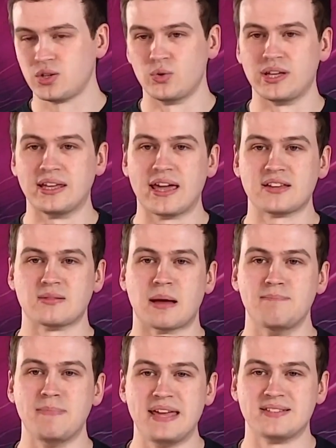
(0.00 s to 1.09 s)
You know, you can get some
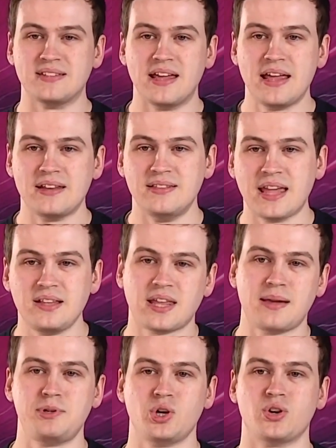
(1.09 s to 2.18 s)
amazing
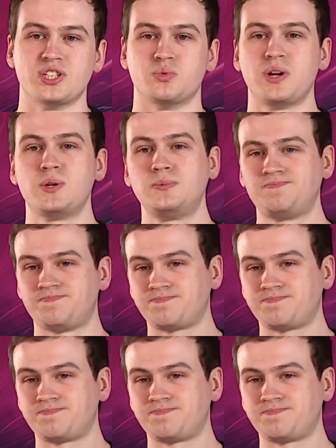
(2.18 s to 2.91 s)
nighttime shots as well.